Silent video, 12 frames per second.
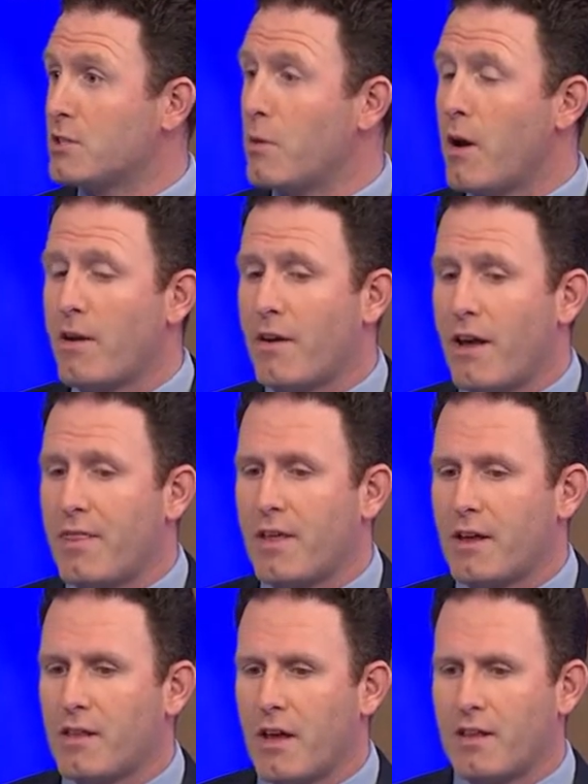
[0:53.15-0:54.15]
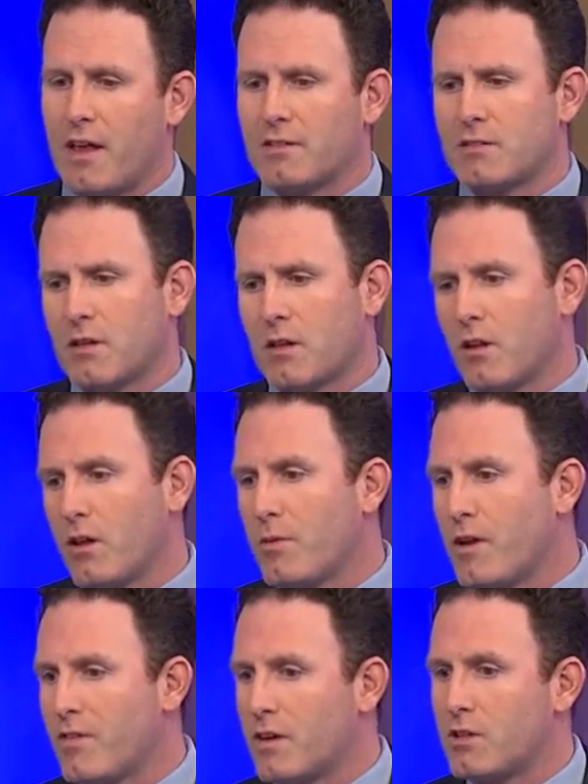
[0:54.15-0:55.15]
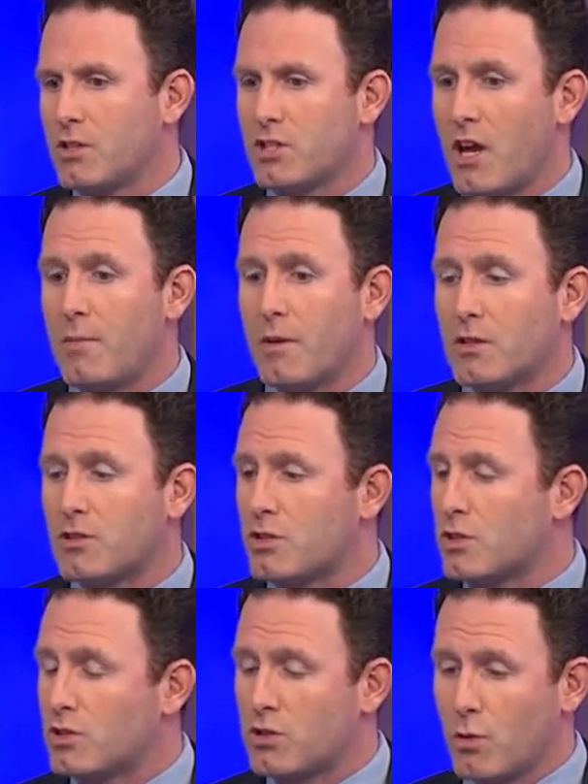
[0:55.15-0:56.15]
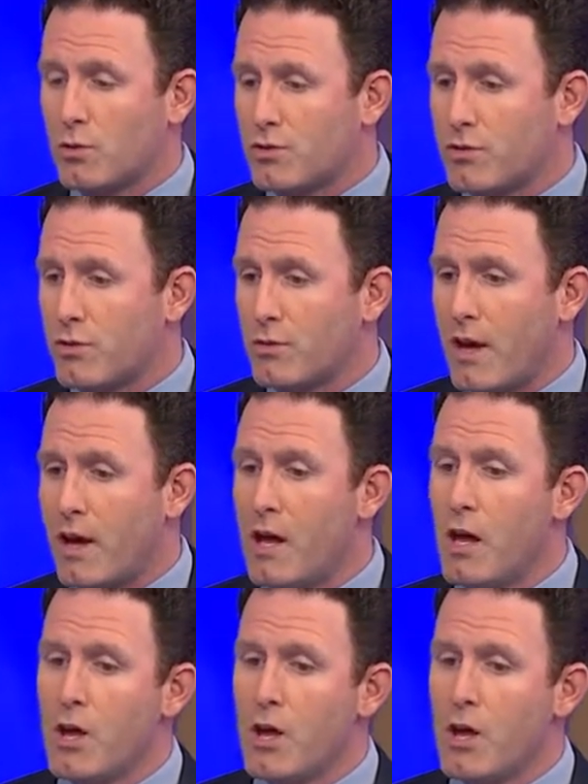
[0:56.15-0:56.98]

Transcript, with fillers: sweater. And I think that that's a little bit of a cliche, but it's just so true that